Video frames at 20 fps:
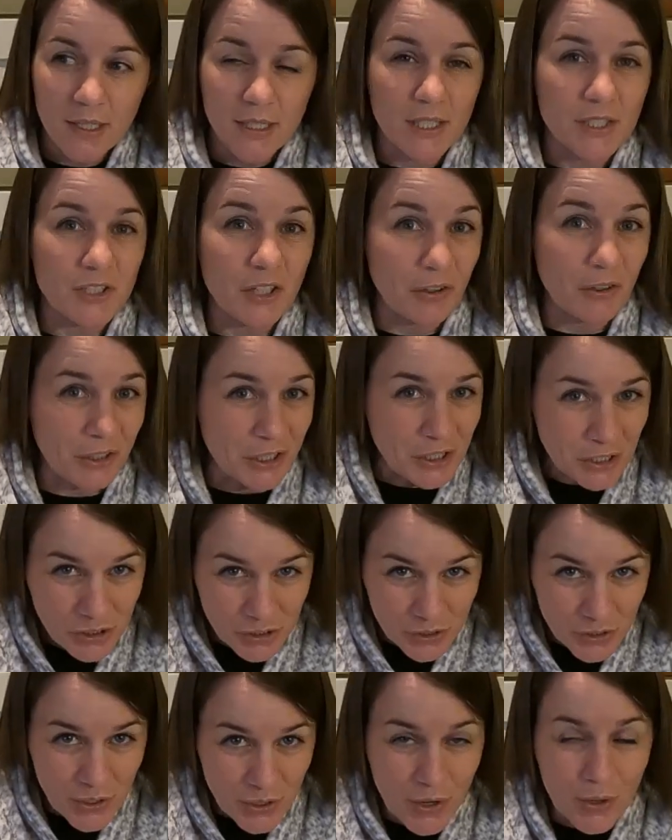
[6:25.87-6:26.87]
It's already
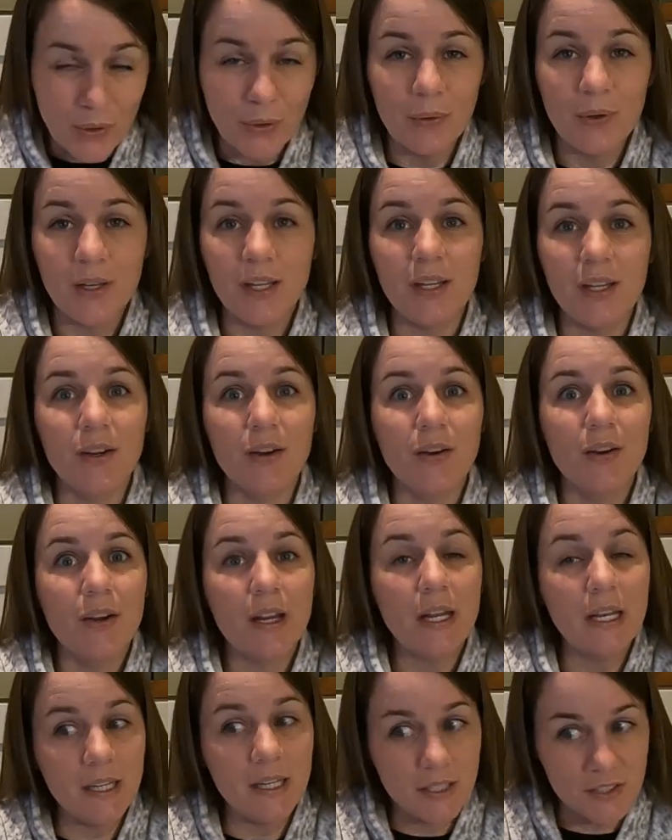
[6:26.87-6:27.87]
snowed here
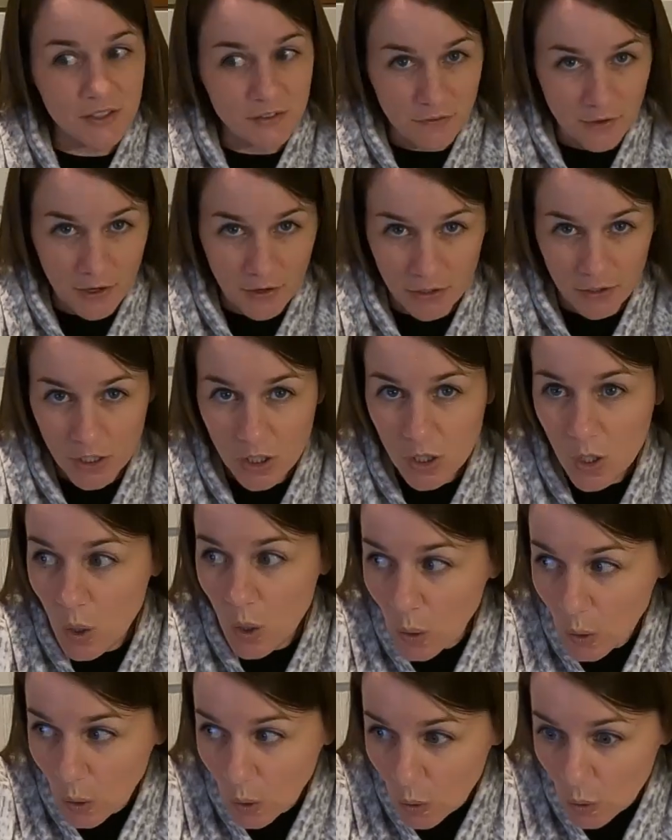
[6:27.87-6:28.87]
and it is very
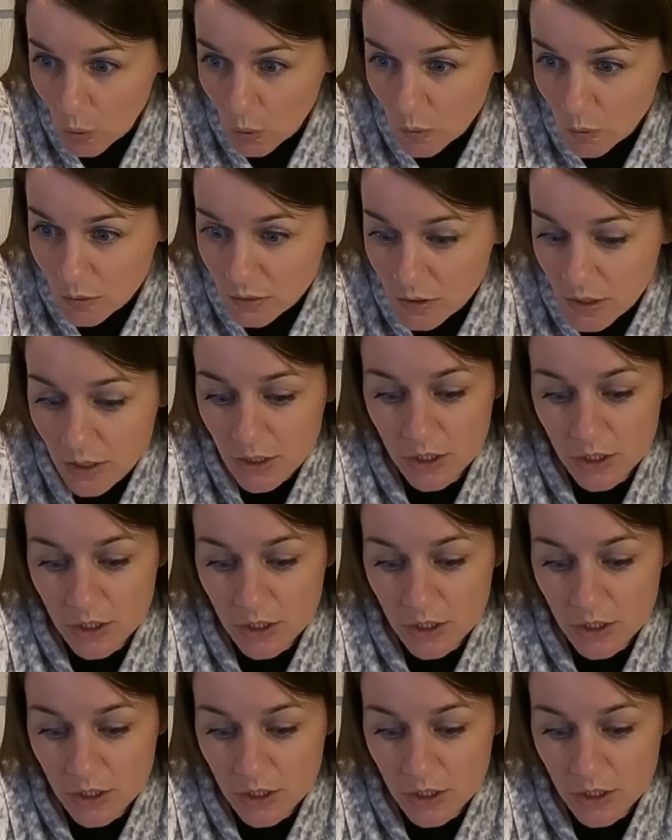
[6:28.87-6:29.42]
cold.